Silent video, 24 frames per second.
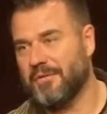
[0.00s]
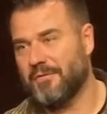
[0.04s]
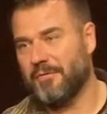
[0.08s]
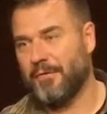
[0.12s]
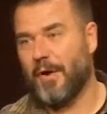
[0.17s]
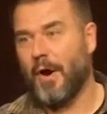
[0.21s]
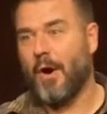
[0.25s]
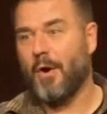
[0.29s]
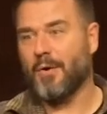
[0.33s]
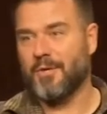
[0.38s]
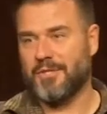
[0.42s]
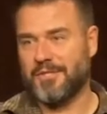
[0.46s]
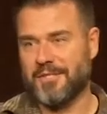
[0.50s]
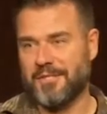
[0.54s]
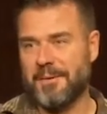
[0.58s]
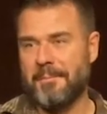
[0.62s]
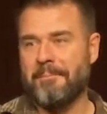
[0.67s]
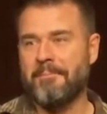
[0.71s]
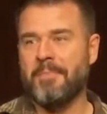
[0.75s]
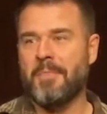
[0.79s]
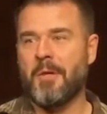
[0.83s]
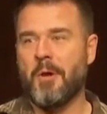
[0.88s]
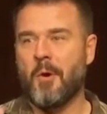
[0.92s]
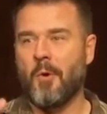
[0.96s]
Folks,
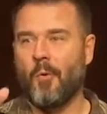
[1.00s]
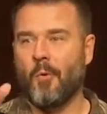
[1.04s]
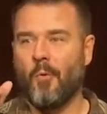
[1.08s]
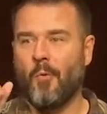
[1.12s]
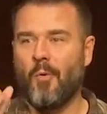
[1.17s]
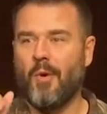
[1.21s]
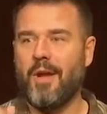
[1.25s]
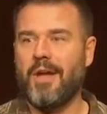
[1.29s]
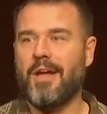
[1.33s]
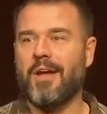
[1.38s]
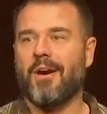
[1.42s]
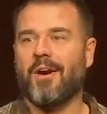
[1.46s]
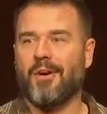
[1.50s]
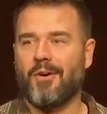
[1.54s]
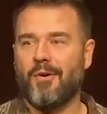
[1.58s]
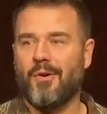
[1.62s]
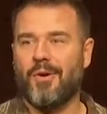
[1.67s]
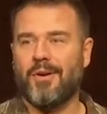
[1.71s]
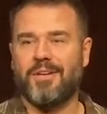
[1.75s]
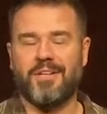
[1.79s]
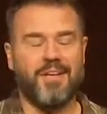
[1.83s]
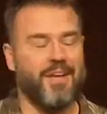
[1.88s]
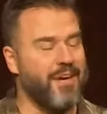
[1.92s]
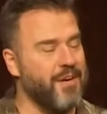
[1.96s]
we are
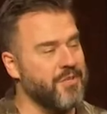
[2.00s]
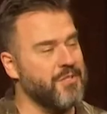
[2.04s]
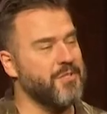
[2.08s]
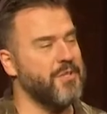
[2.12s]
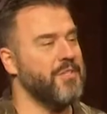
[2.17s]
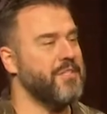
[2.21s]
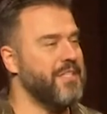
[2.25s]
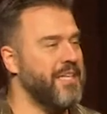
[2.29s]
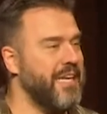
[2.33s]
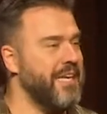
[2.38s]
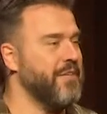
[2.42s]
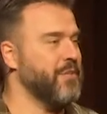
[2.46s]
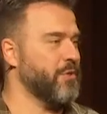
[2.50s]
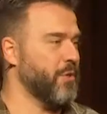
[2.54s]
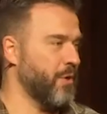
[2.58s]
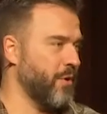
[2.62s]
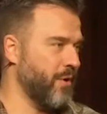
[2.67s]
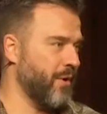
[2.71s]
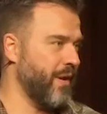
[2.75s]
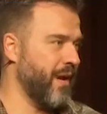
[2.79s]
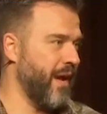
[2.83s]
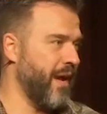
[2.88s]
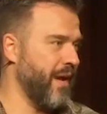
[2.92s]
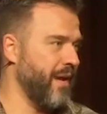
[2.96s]
going to, here's the teaser,
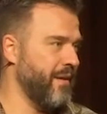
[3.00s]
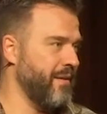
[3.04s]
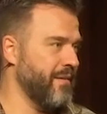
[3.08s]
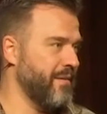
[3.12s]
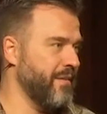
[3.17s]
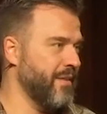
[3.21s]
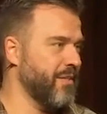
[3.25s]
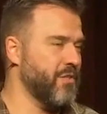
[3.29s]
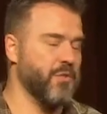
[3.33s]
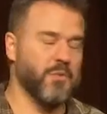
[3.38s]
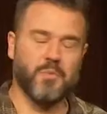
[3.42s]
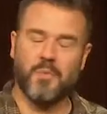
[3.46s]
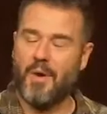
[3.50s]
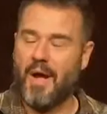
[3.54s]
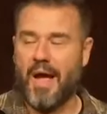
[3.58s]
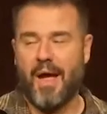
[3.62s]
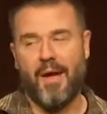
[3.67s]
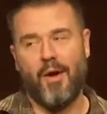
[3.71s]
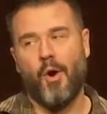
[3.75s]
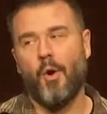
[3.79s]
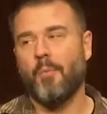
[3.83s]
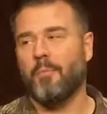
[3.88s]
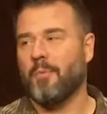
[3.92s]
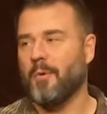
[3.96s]
okay? This is,
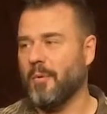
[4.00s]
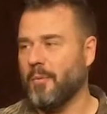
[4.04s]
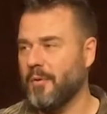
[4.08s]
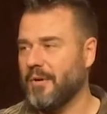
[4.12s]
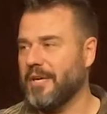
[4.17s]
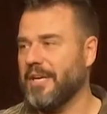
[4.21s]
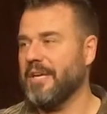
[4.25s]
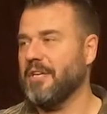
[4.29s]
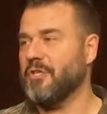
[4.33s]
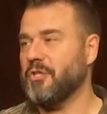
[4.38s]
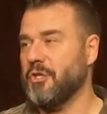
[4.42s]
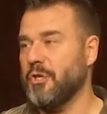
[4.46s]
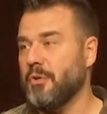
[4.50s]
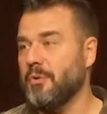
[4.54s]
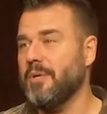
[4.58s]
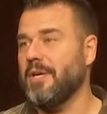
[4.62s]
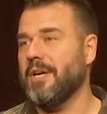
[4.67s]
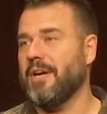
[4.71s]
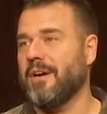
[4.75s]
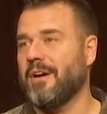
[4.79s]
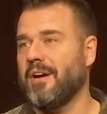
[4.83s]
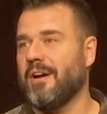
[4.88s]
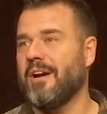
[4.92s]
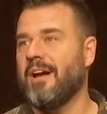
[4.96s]
I hope, what will get you
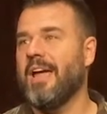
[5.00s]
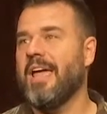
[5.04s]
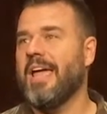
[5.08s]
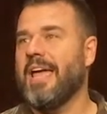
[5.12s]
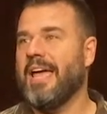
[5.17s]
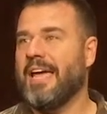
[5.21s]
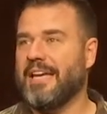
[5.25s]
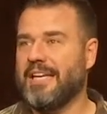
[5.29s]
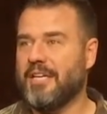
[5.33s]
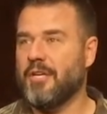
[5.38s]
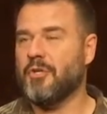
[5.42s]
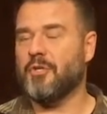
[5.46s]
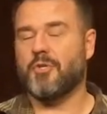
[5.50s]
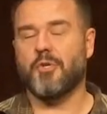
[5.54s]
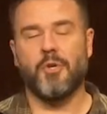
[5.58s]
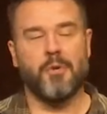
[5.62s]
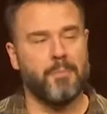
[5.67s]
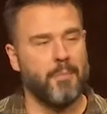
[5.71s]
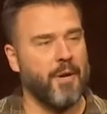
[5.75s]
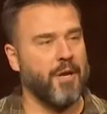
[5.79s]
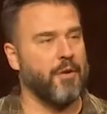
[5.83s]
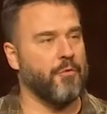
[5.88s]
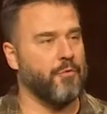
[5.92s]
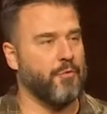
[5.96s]
here and get you to
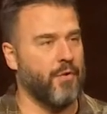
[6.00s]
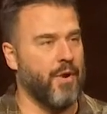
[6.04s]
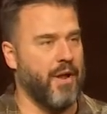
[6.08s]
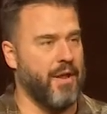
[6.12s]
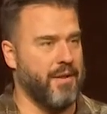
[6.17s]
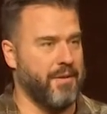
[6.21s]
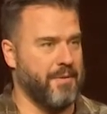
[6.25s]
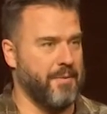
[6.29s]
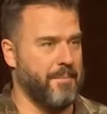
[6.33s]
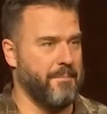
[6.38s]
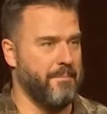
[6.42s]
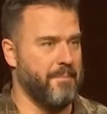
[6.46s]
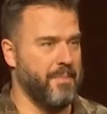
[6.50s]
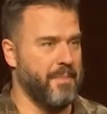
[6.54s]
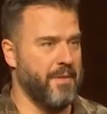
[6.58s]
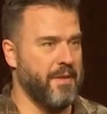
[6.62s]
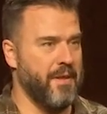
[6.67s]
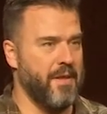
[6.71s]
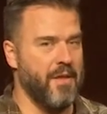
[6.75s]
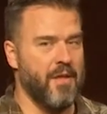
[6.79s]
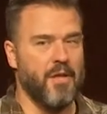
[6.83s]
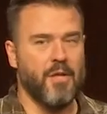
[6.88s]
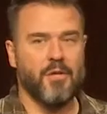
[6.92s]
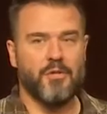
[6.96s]
bring a friend.
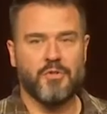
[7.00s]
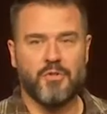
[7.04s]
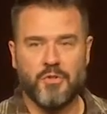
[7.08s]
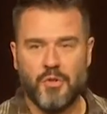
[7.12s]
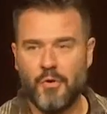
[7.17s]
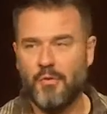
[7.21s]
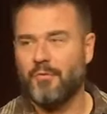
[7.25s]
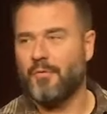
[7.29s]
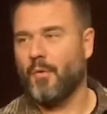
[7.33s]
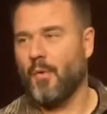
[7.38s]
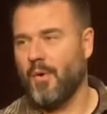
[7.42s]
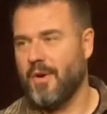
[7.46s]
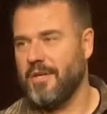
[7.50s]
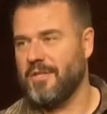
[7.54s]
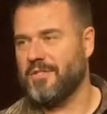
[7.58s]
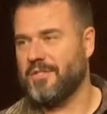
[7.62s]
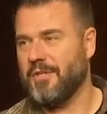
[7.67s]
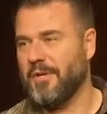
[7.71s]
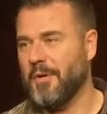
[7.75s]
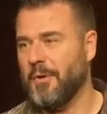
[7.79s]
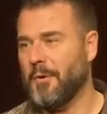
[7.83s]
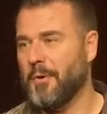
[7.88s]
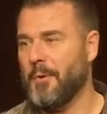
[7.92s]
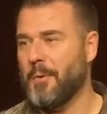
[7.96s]

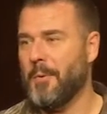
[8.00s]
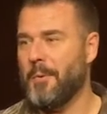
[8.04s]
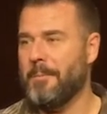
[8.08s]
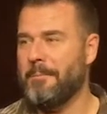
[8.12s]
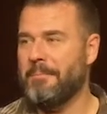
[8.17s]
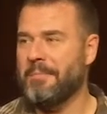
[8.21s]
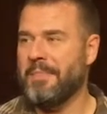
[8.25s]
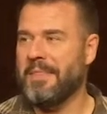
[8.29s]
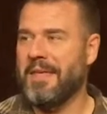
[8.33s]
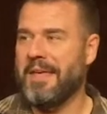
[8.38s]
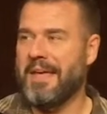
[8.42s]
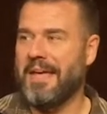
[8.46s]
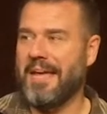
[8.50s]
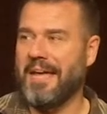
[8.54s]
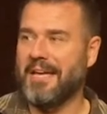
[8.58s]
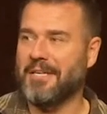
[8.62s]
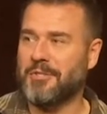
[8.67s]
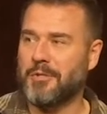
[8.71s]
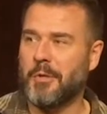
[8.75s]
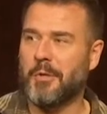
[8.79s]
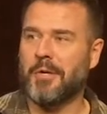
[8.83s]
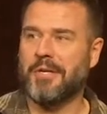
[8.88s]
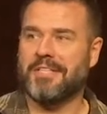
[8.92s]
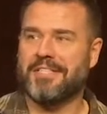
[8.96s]
242
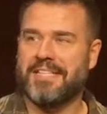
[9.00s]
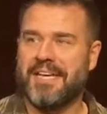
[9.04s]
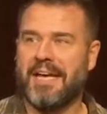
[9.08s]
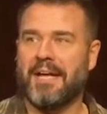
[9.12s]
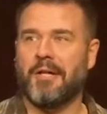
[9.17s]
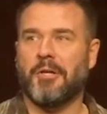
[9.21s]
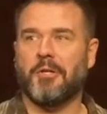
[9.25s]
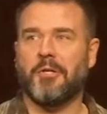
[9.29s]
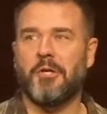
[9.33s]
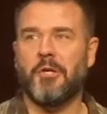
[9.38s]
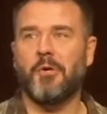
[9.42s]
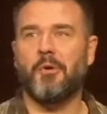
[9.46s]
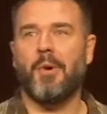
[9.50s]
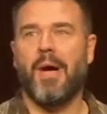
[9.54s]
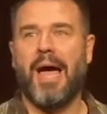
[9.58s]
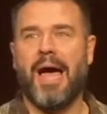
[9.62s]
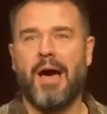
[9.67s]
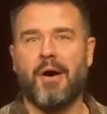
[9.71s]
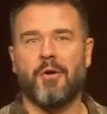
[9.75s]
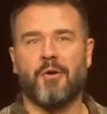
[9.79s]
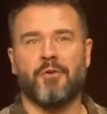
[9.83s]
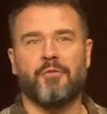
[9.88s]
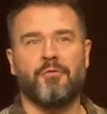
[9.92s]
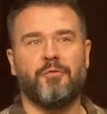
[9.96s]
is going to tell you
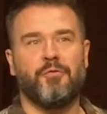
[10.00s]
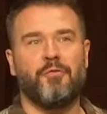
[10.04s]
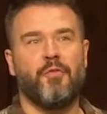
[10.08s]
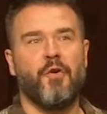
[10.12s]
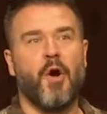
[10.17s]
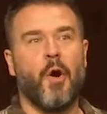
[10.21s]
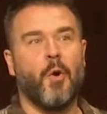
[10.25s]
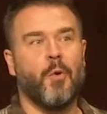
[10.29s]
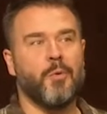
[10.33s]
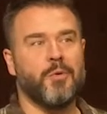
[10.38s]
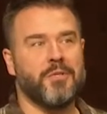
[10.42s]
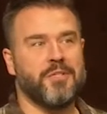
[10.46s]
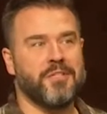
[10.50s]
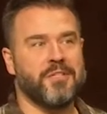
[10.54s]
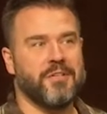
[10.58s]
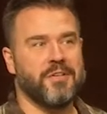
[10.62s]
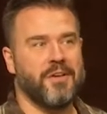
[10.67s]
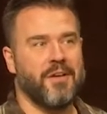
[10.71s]
how to vote.